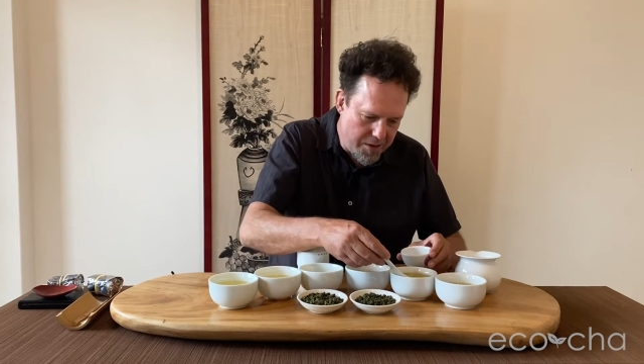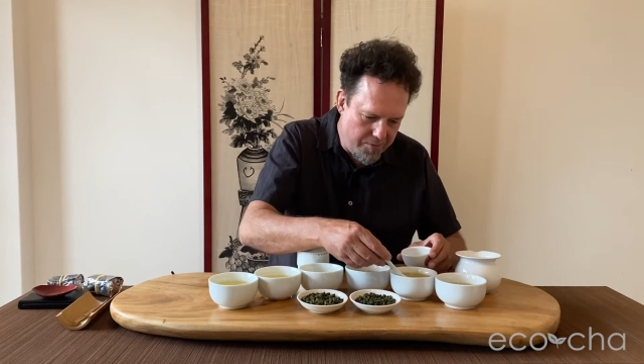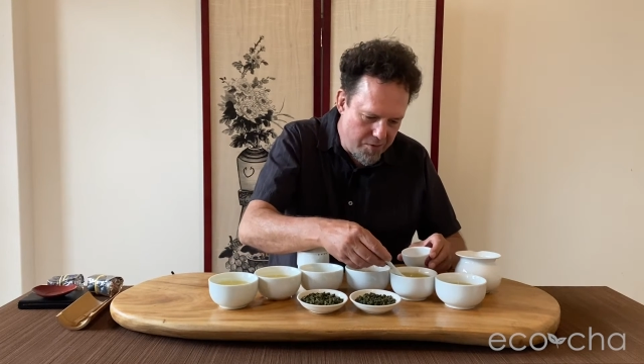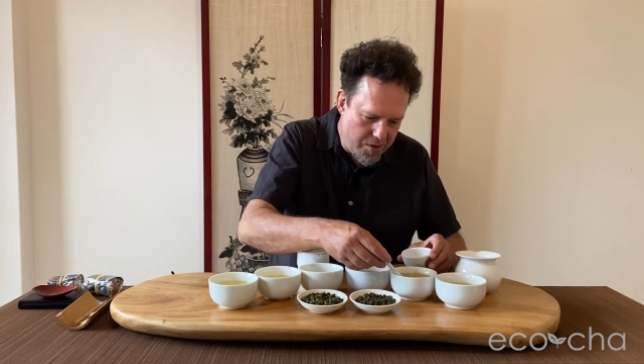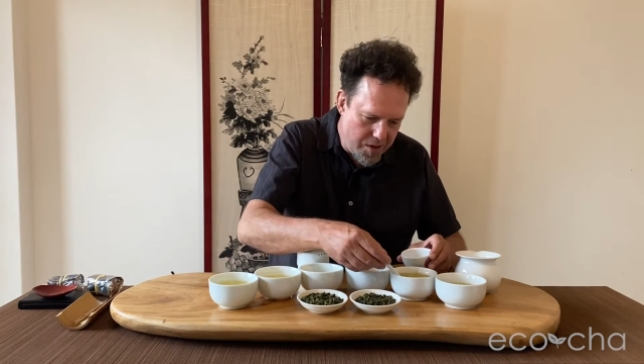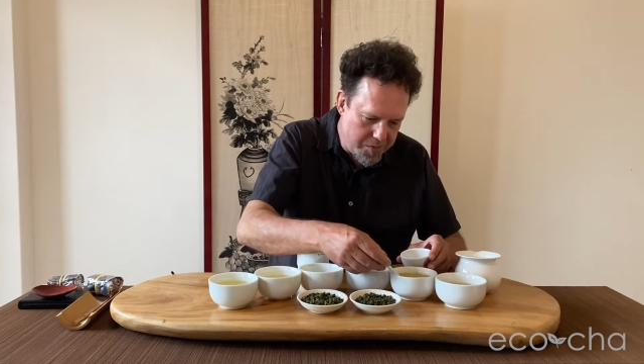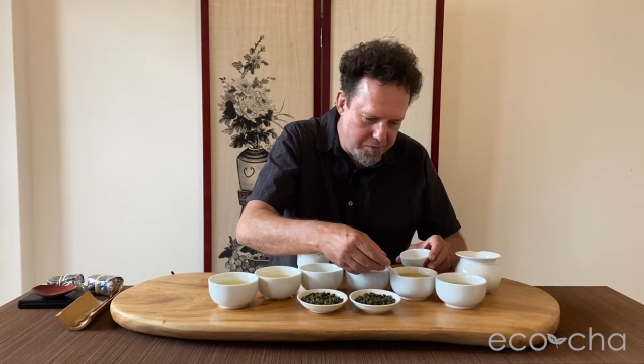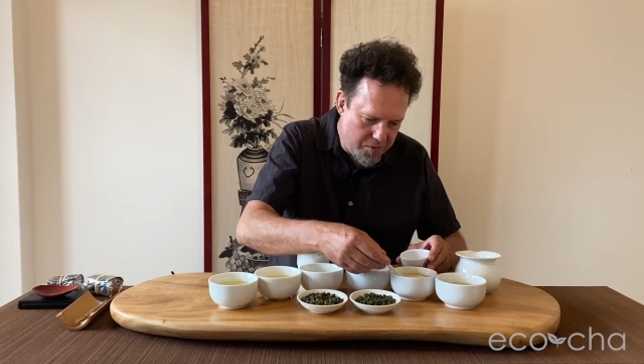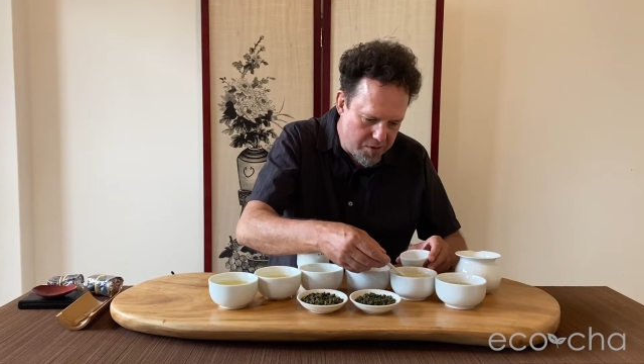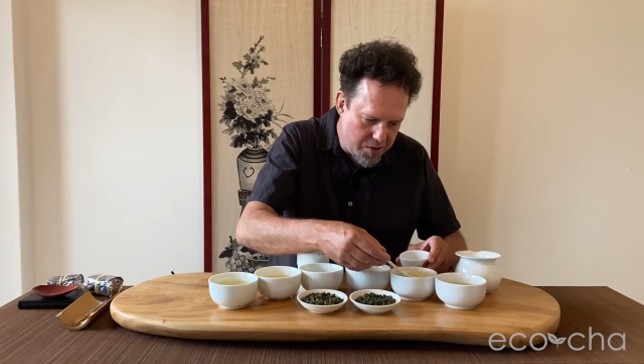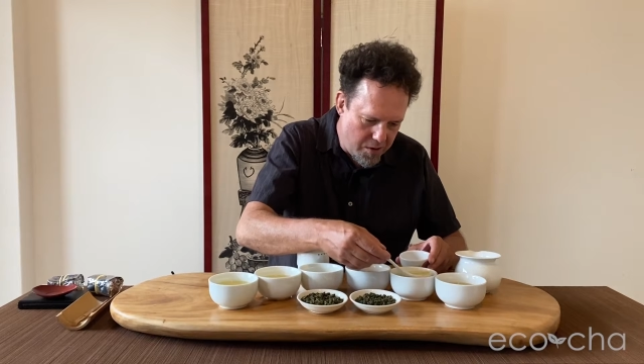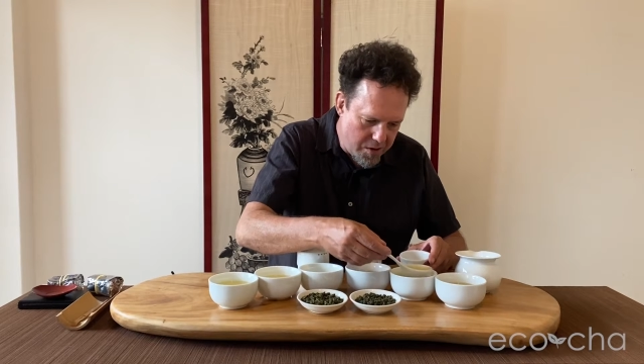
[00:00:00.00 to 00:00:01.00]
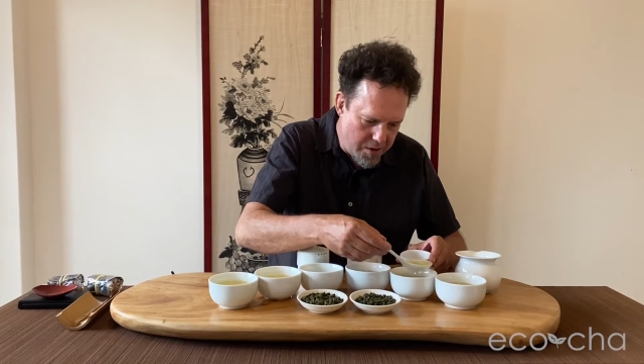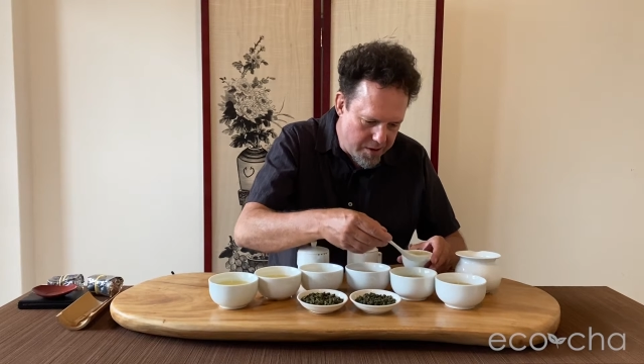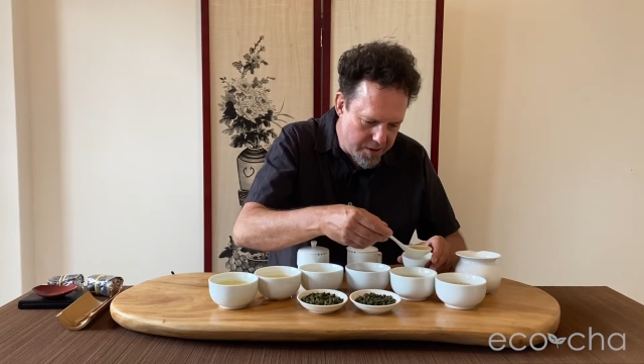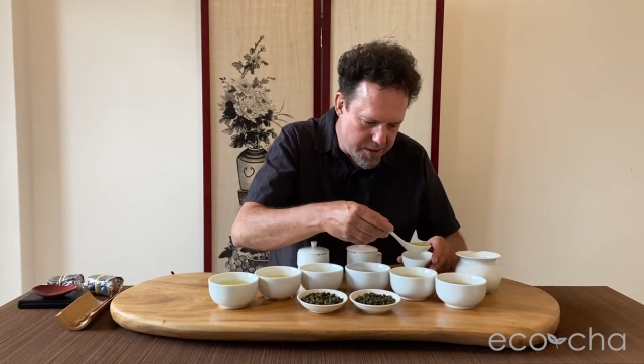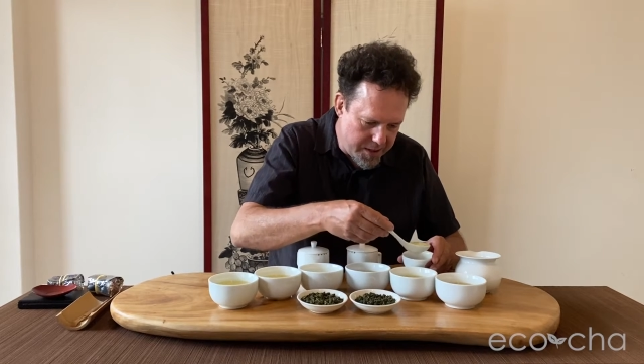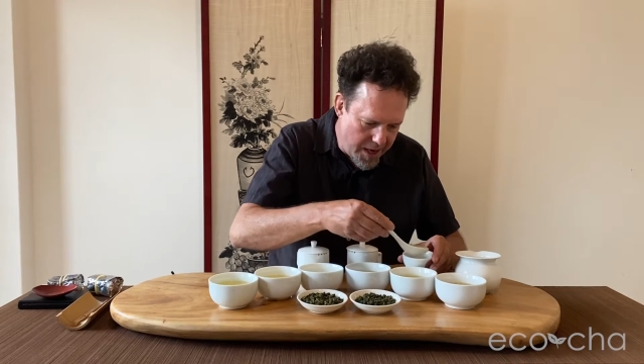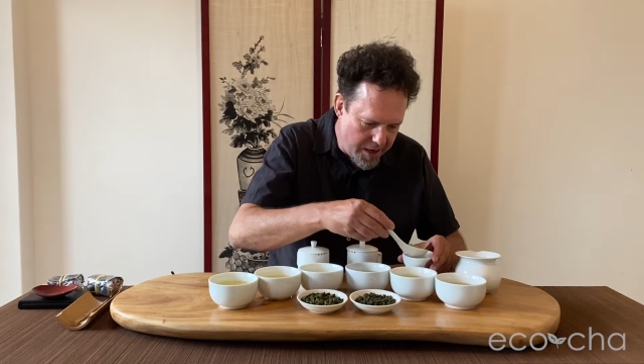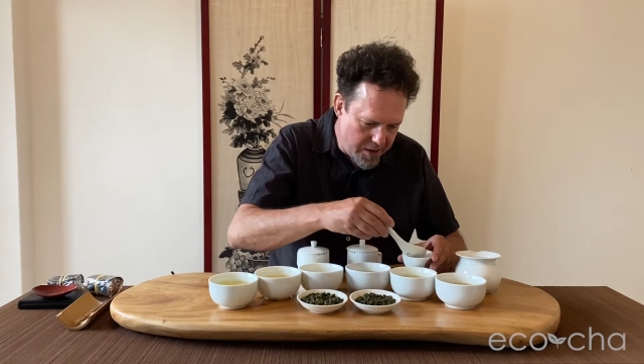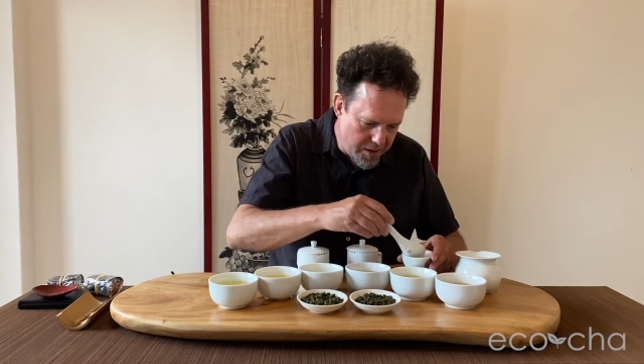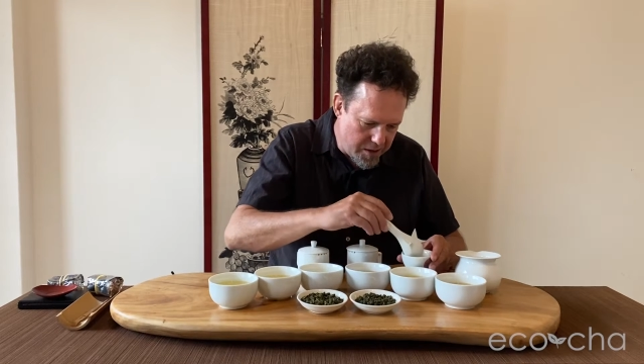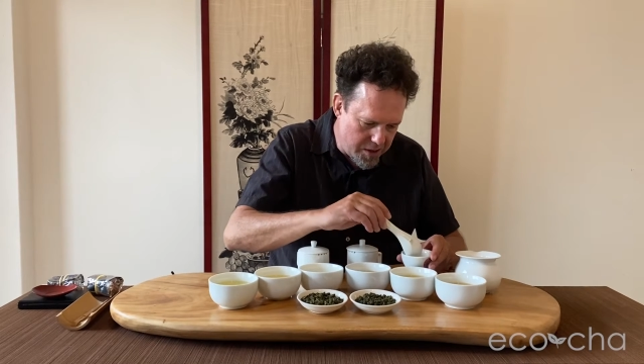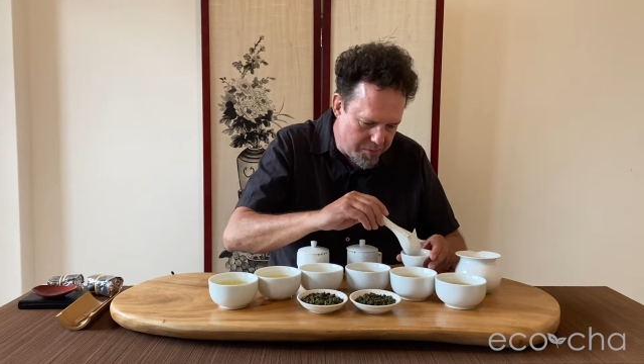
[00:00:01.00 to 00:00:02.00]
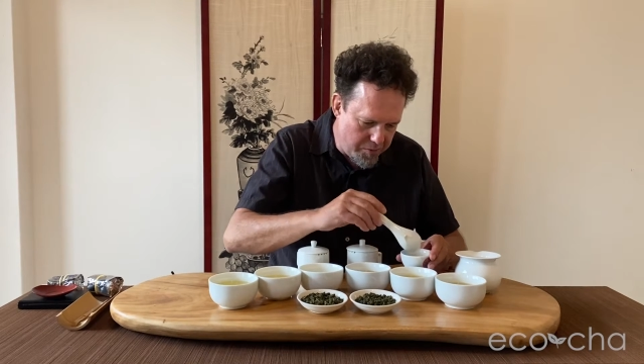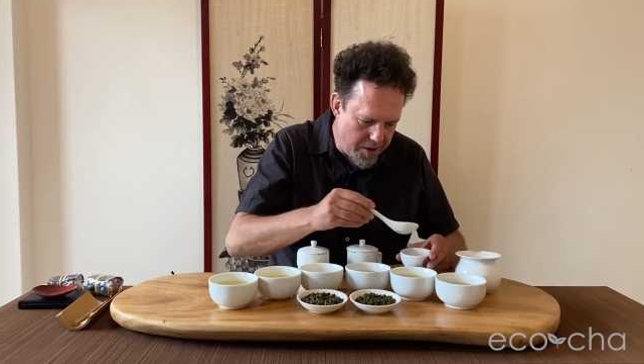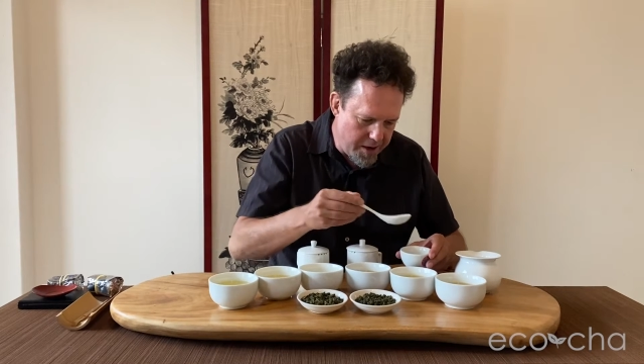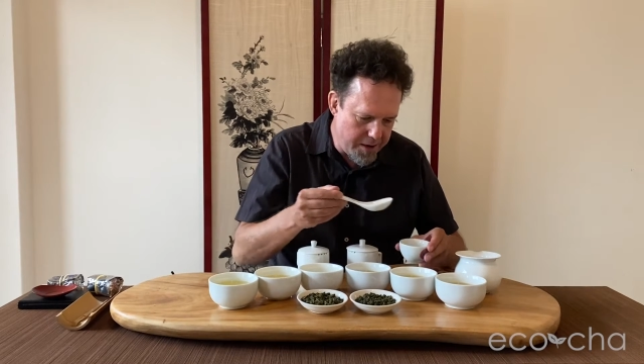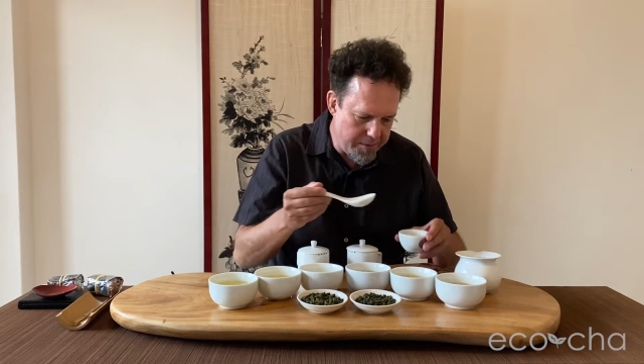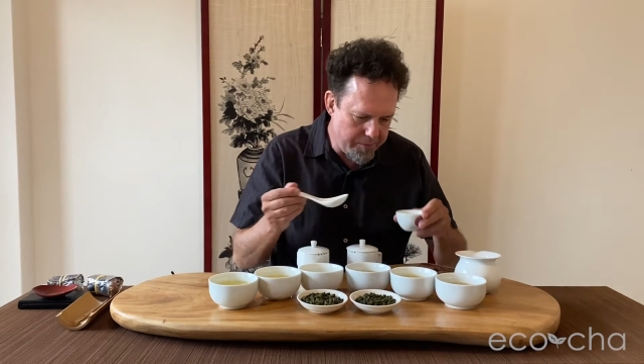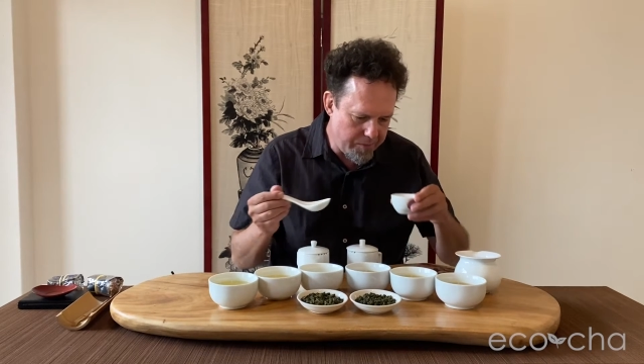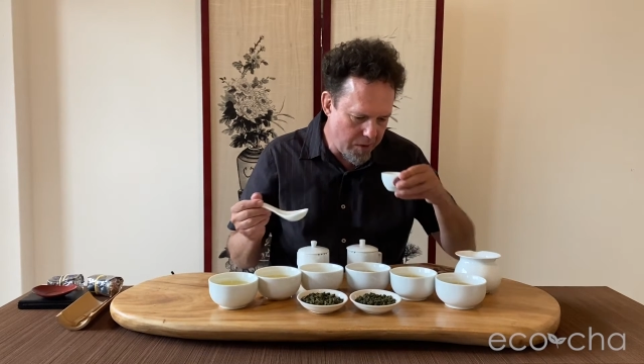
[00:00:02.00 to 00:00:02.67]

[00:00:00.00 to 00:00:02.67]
through these brews, so I'll go to the second spring.